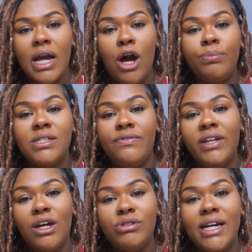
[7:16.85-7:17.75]
I hope this
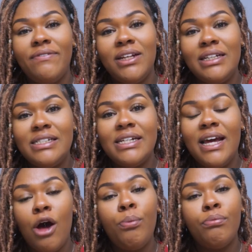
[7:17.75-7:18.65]
video definitely did
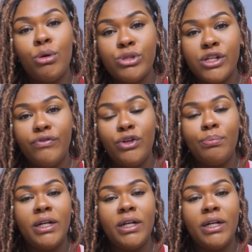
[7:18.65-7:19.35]
help most of you,